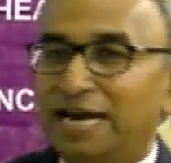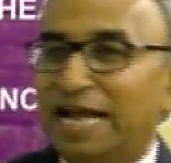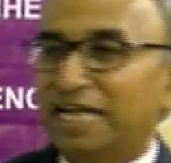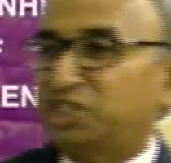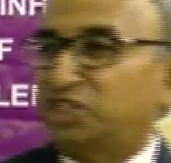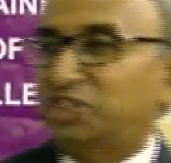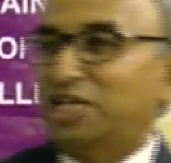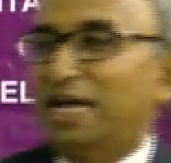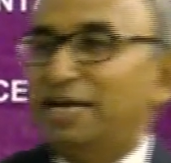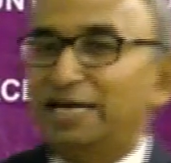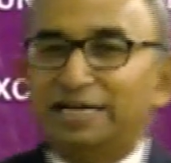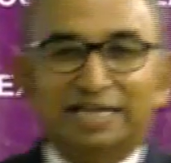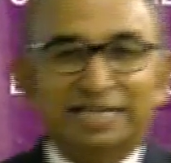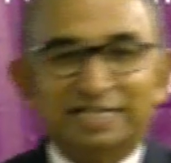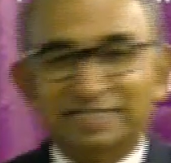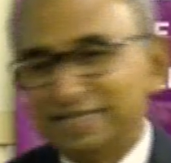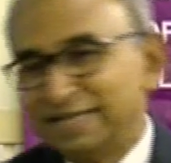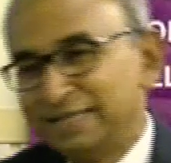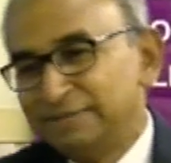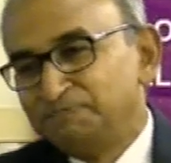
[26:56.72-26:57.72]

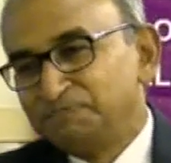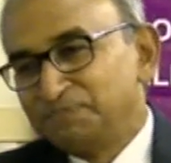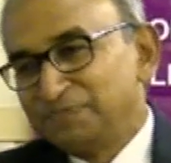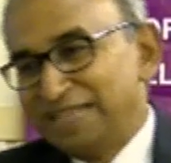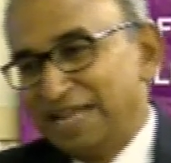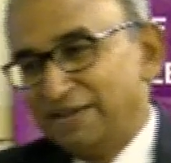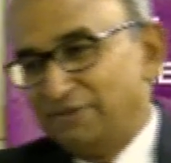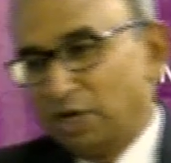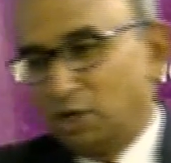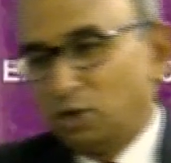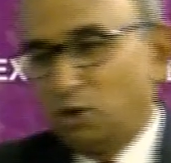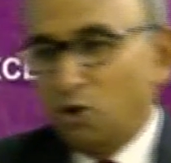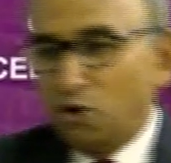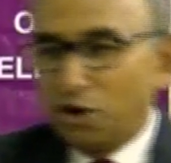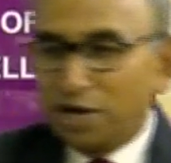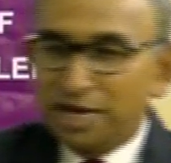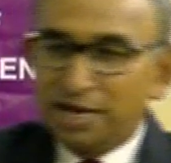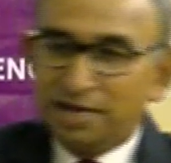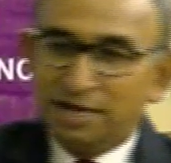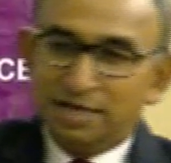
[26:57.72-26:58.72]
nationalities. There were
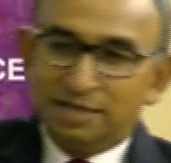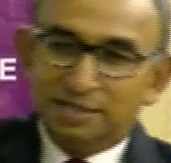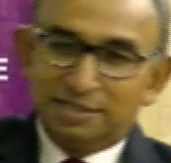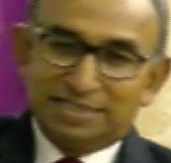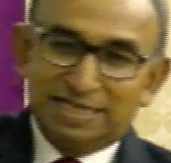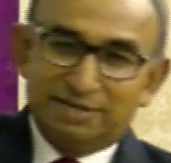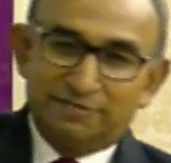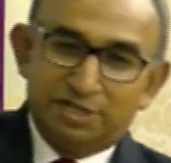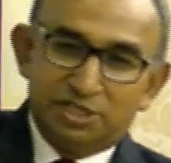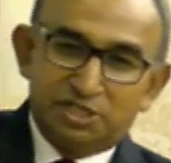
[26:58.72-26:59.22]
Koreans, there were